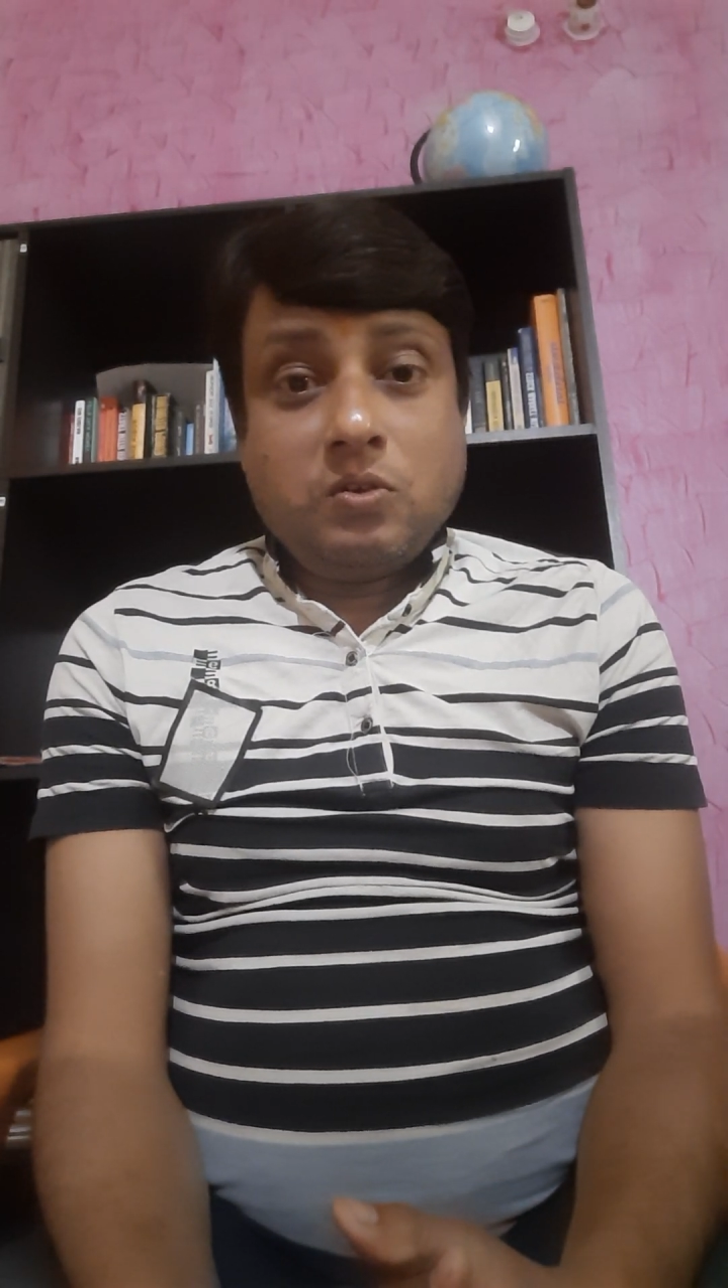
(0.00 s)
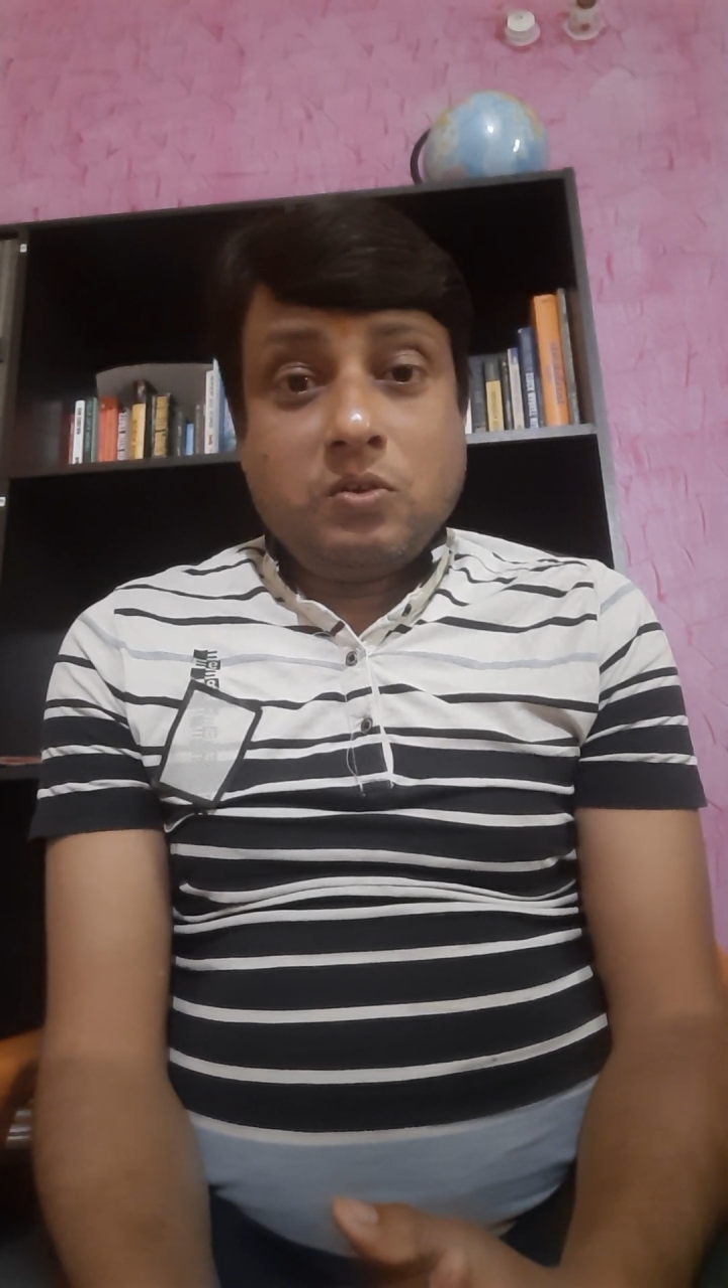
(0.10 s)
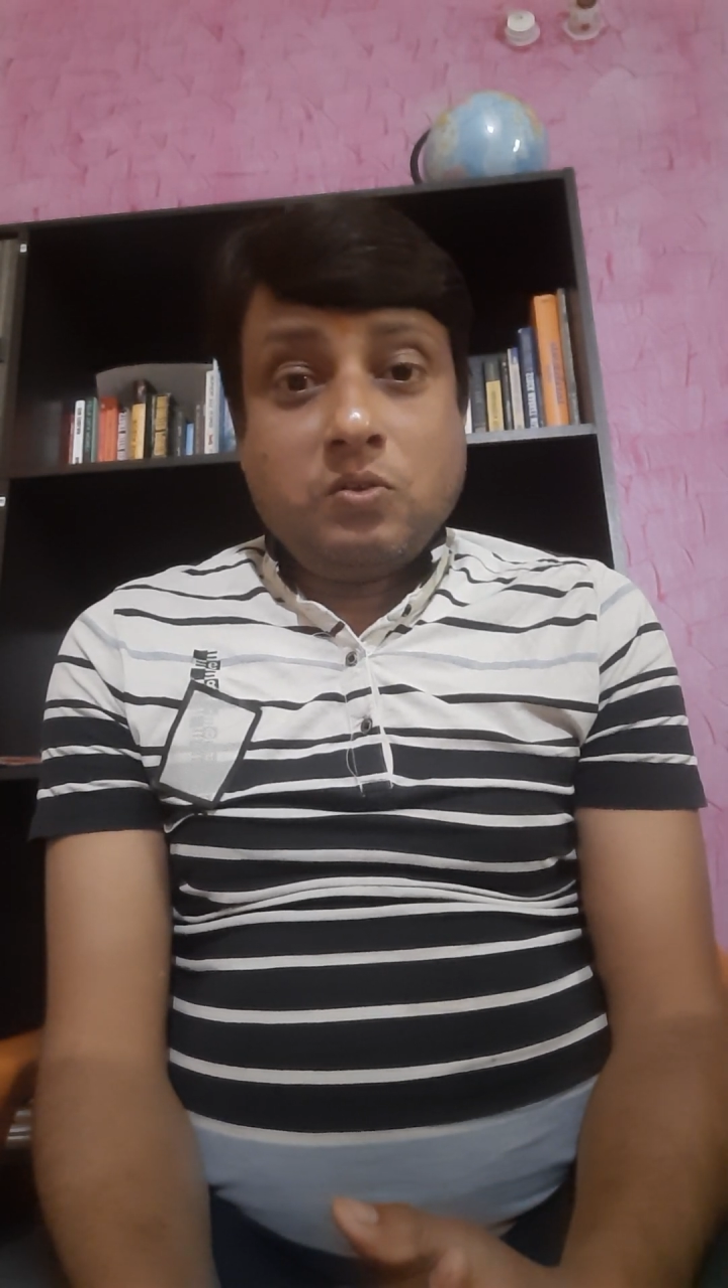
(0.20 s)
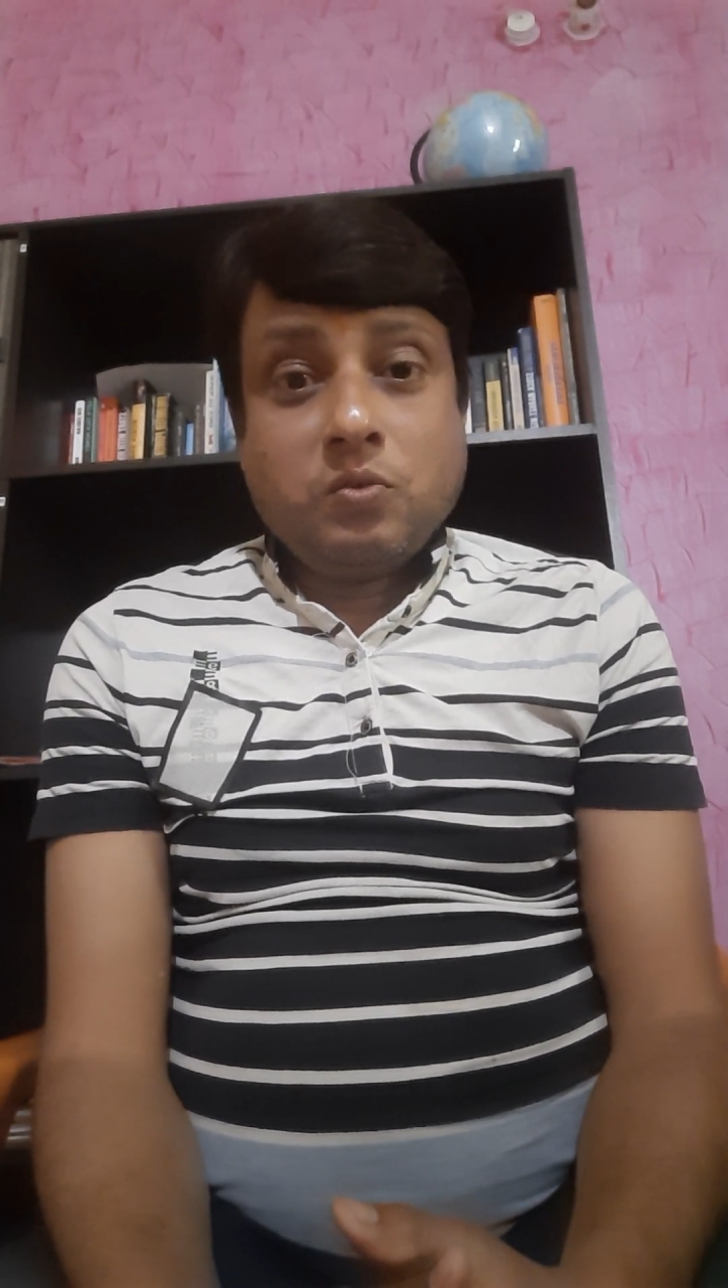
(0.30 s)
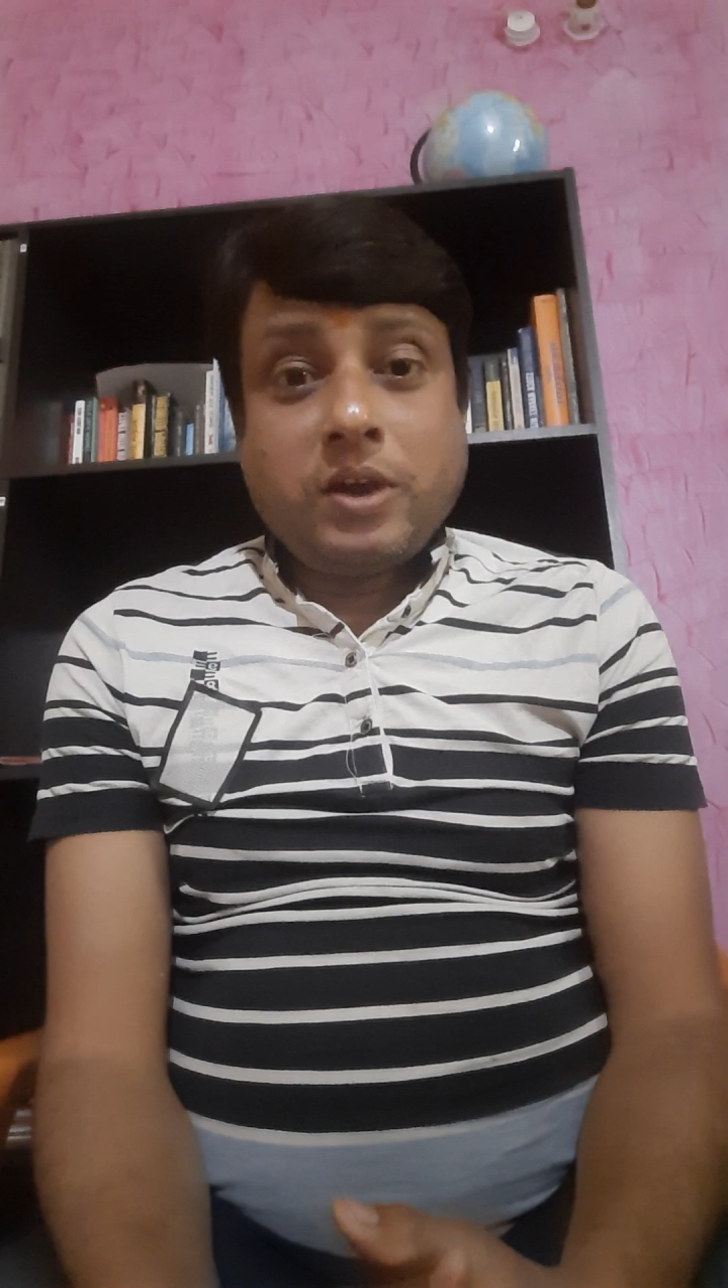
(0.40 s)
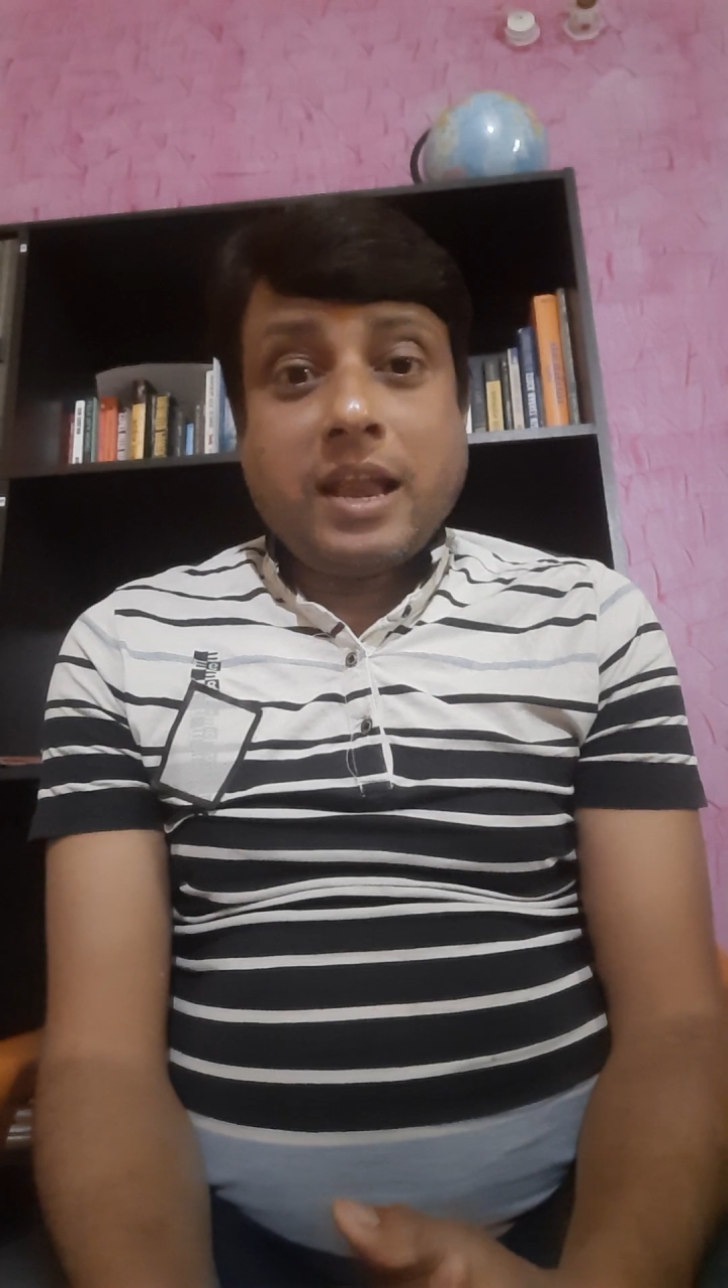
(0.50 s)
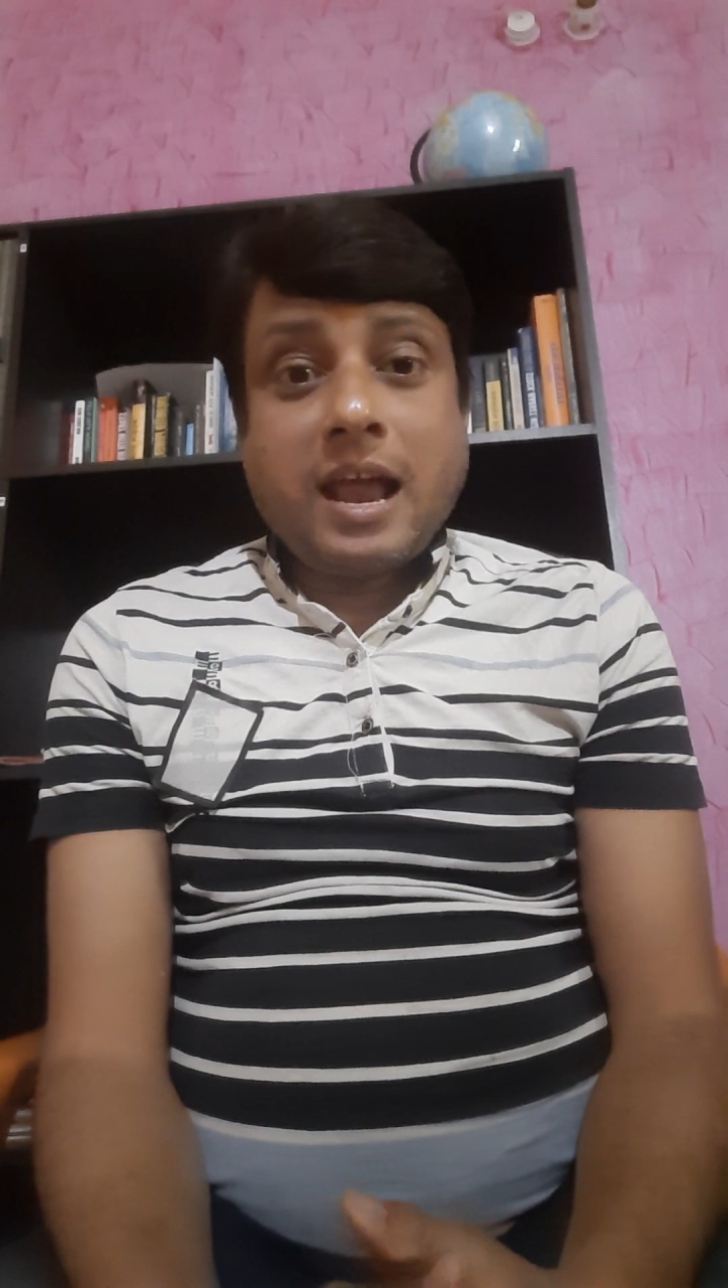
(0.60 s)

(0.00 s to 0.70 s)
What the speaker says: you can